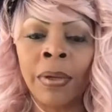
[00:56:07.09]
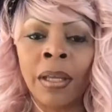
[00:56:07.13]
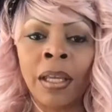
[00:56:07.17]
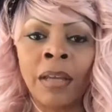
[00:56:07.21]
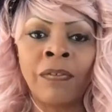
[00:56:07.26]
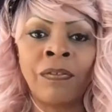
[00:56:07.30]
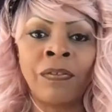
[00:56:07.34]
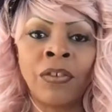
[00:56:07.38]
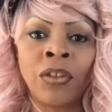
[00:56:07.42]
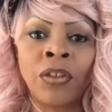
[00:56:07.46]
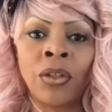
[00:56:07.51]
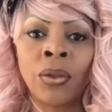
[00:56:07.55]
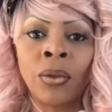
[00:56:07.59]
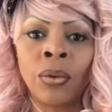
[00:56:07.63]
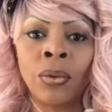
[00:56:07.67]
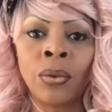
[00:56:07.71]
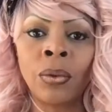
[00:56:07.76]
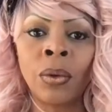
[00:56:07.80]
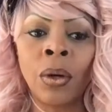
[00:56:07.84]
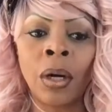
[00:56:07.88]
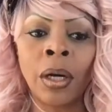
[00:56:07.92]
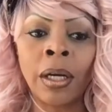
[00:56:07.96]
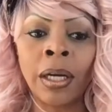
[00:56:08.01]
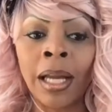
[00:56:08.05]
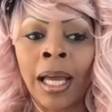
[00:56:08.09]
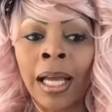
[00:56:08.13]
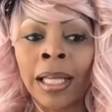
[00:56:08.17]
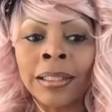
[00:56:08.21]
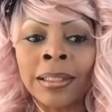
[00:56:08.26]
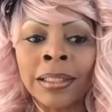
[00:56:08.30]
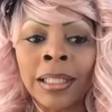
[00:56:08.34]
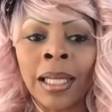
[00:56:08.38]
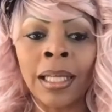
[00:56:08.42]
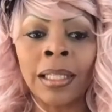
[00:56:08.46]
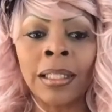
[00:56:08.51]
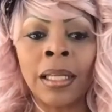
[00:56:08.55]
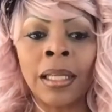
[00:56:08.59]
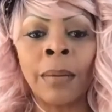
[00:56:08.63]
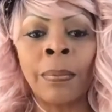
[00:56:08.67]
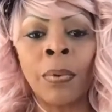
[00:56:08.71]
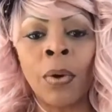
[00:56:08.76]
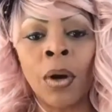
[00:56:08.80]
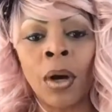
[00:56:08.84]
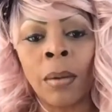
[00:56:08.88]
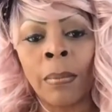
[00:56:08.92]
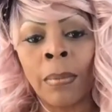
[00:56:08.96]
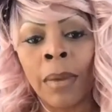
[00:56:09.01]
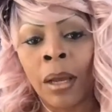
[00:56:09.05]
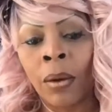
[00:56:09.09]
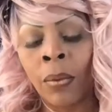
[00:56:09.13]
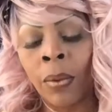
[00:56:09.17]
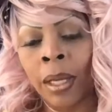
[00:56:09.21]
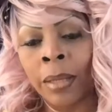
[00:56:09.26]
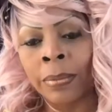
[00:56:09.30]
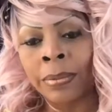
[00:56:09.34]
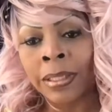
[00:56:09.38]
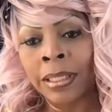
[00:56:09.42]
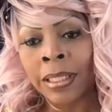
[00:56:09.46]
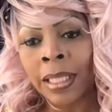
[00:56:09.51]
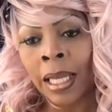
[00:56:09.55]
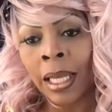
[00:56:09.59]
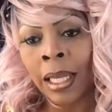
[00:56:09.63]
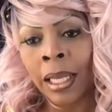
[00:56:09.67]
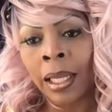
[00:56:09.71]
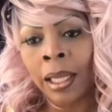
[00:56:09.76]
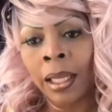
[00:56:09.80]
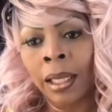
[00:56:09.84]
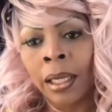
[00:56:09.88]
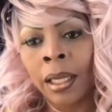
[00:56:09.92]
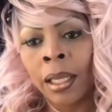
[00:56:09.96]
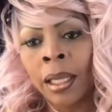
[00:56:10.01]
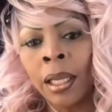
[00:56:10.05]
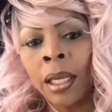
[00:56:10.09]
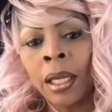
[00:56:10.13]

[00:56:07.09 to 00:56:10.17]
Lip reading: If you are not signed up on my website,